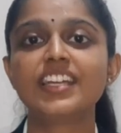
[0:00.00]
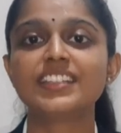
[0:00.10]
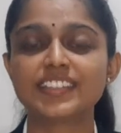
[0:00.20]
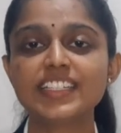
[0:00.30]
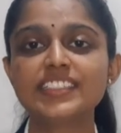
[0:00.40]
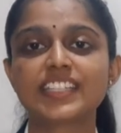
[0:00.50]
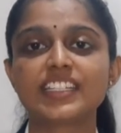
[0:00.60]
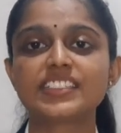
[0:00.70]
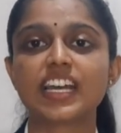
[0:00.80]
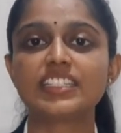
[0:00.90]
These
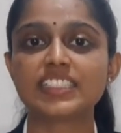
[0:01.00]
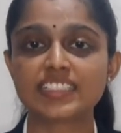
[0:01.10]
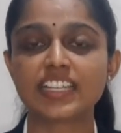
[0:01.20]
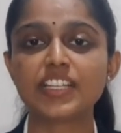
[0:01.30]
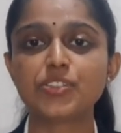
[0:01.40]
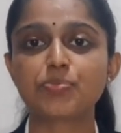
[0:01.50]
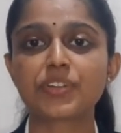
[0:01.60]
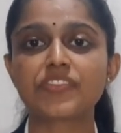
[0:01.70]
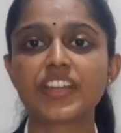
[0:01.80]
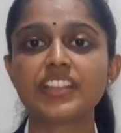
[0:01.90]
cells are designed to
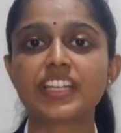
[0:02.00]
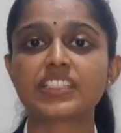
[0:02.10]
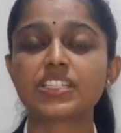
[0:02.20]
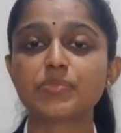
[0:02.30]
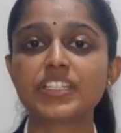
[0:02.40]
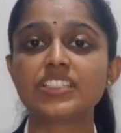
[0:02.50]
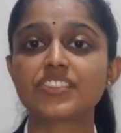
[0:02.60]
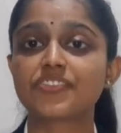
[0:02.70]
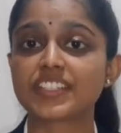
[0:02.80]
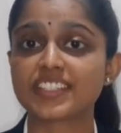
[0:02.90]
prevent their terminal
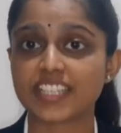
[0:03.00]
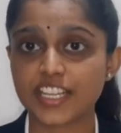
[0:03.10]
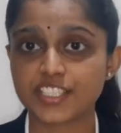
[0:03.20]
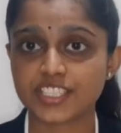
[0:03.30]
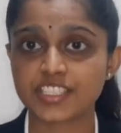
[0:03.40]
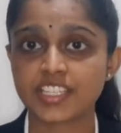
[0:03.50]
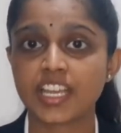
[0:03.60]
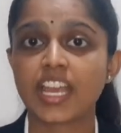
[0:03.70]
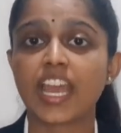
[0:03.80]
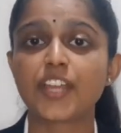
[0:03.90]
differentiation
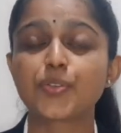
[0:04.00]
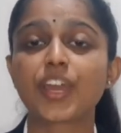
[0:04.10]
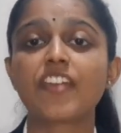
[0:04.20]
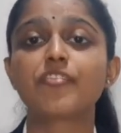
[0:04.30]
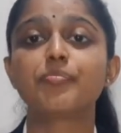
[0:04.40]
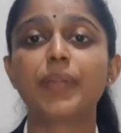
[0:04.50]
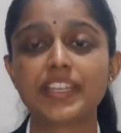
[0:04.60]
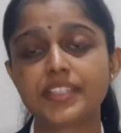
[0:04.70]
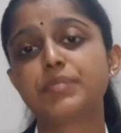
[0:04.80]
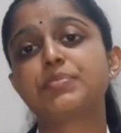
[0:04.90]
and to have
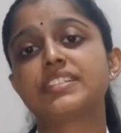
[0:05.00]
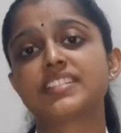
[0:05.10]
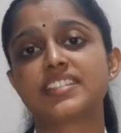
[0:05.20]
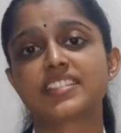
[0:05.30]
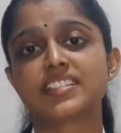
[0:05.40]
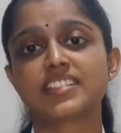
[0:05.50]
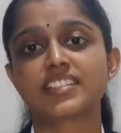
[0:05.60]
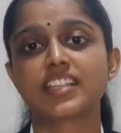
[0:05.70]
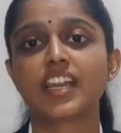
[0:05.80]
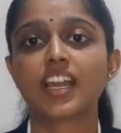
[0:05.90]
better persistence.
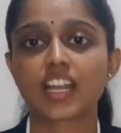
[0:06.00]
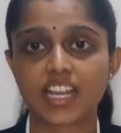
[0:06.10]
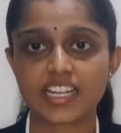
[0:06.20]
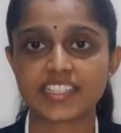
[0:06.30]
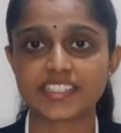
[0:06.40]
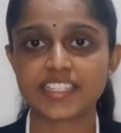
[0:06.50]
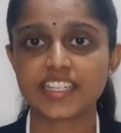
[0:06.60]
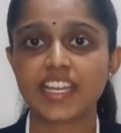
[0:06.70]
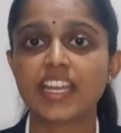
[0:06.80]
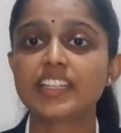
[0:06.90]
Currently,
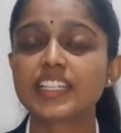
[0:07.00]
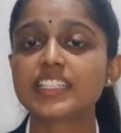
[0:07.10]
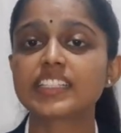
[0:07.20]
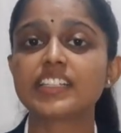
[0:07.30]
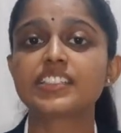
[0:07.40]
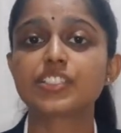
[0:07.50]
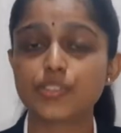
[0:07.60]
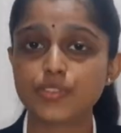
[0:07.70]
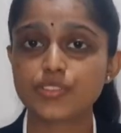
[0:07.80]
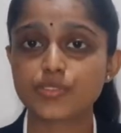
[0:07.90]
these cells
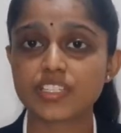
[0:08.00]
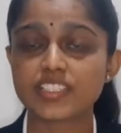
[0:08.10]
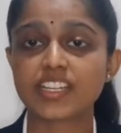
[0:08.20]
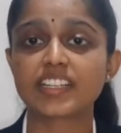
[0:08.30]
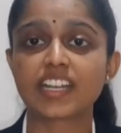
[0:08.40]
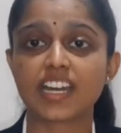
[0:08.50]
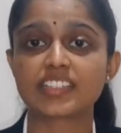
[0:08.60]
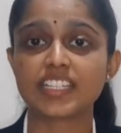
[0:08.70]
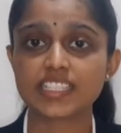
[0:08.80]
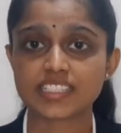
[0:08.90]
used to design CAR
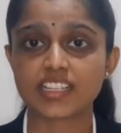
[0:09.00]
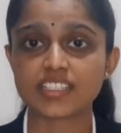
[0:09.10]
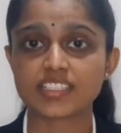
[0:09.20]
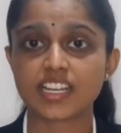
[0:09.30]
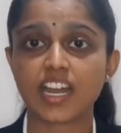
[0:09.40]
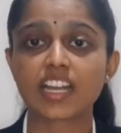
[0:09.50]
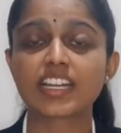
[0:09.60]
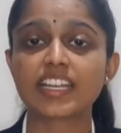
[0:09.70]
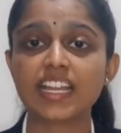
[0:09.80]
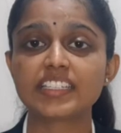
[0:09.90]
T cells are
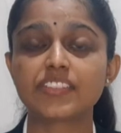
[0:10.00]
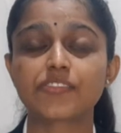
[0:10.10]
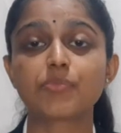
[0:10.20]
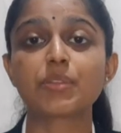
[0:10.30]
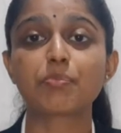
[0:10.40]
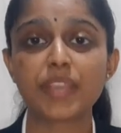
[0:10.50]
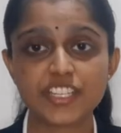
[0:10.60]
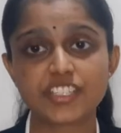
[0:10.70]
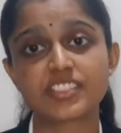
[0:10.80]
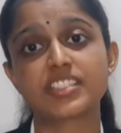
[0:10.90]
collected from the
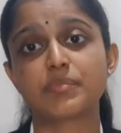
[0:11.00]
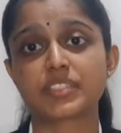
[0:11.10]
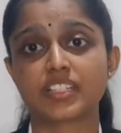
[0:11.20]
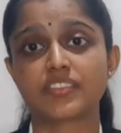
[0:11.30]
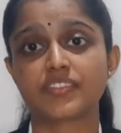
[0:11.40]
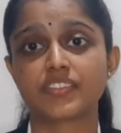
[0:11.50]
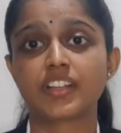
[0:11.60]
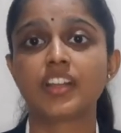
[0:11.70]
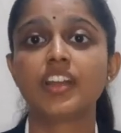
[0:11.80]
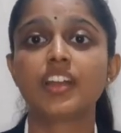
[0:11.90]
patients themselves.
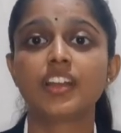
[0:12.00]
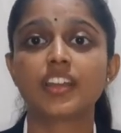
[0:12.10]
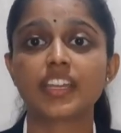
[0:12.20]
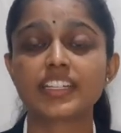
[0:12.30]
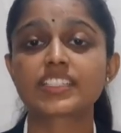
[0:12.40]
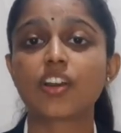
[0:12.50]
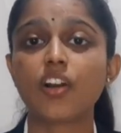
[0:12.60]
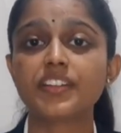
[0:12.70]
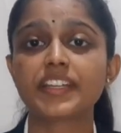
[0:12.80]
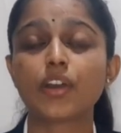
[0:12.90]
It is
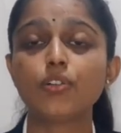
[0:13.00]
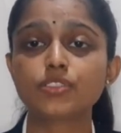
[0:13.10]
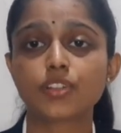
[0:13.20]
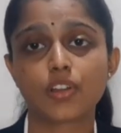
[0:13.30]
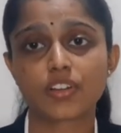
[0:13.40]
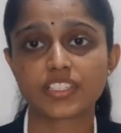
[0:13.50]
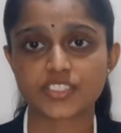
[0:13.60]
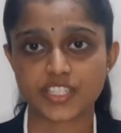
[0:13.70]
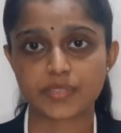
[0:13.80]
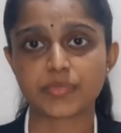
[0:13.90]
called an autologous
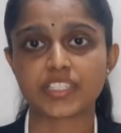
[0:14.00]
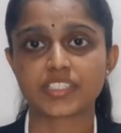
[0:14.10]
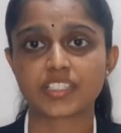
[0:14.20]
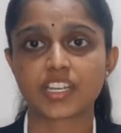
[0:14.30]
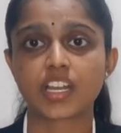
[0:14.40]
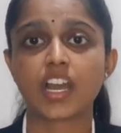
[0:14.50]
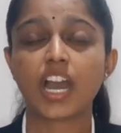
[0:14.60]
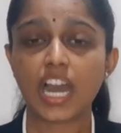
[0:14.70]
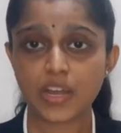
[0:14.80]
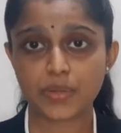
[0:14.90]
treatment.
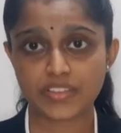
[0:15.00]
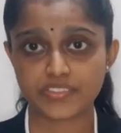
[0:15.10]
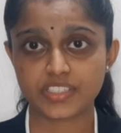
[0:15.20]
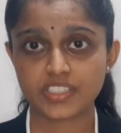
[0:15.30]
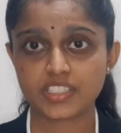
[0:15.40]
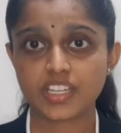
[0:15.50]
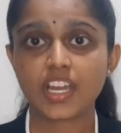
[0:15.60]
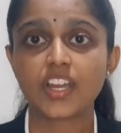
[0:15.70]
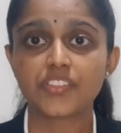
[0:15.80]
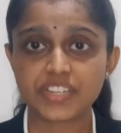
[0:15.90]
However,
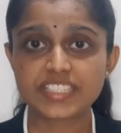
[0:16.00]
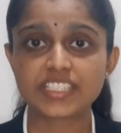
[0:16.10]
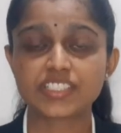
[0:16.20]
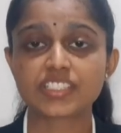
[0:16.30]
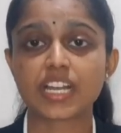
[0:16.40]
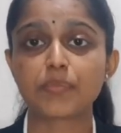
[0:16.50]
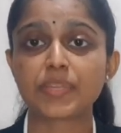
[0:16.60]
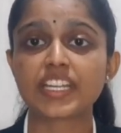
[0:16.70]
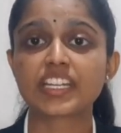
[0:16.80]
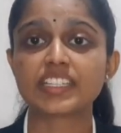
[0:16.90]
researches are
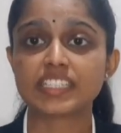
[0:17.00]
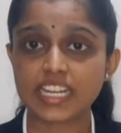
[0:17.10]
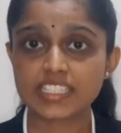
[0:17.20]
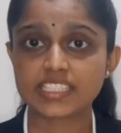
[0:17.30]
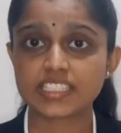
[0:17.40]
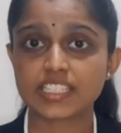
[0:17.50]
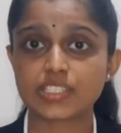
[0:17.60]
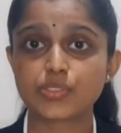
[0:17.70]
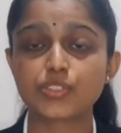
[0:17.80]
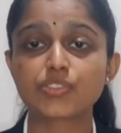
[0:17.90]
being conducted
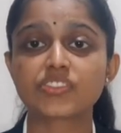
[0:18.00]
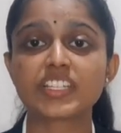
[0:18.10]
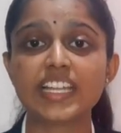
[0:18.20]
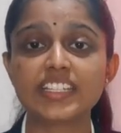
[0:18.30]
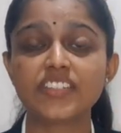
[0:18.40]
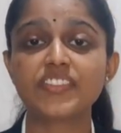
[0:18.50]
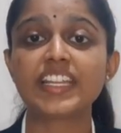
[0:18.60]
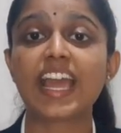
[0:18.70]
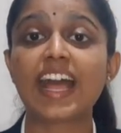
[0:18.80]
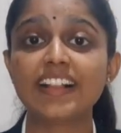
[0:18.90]
to use relatively
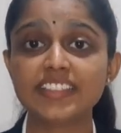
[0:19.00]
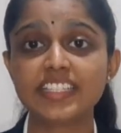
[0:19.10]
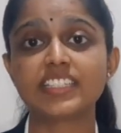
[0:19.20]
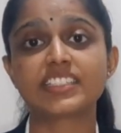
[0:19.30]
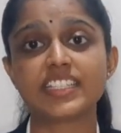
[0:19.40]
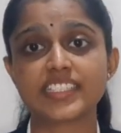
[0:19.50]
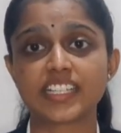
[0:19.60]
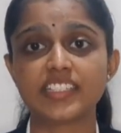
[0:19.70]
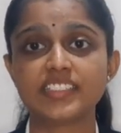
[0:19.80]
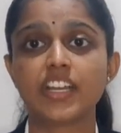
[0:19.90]
healthier T
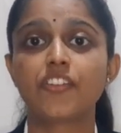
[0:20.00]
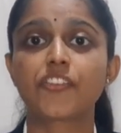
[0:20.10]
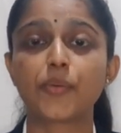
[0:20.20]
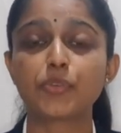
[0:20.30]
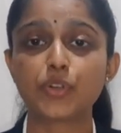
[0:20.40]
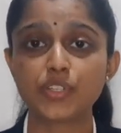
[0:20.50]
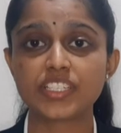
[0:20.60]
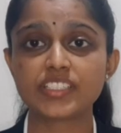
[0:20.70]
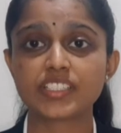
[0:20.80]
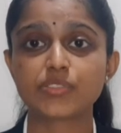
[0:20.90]
cells from
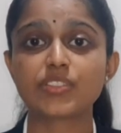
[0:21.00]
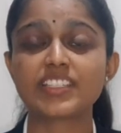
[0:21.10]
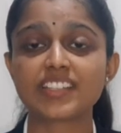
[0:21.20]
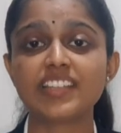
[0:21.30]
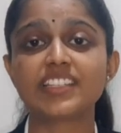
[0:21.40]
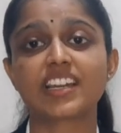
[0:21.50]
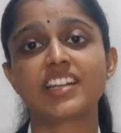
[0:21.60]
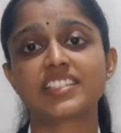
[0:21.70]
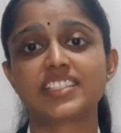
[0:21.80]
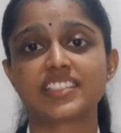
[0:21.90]
donors to design the
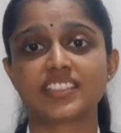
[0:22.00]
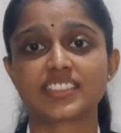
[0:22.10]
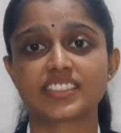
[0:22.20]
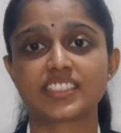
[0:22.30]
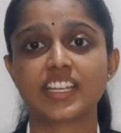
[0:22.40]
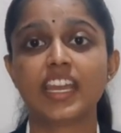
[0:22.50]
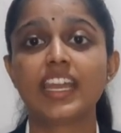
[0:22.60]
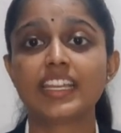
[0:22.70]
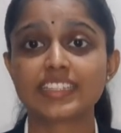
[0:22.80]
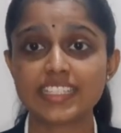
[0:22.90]
CAR T cells.
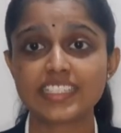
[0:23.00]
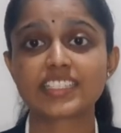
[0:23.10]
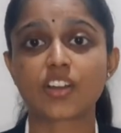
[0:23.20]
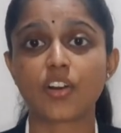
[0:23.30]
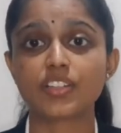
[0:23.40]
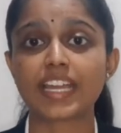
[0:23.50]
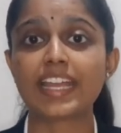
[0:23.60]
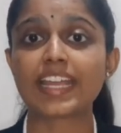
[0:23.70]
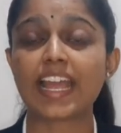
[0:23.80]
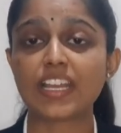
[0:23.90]
This is called
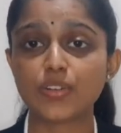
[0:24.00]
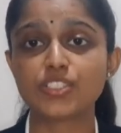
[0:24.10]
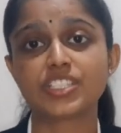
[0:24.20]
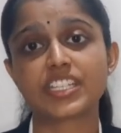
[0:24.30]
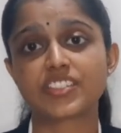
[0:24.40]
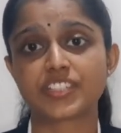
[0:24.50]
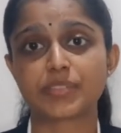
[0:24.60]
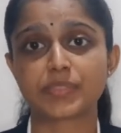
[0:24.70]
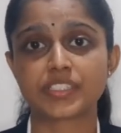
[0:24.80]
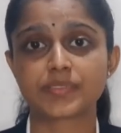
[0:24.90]
an allogeneic
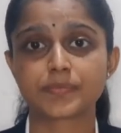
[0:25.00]
treatment.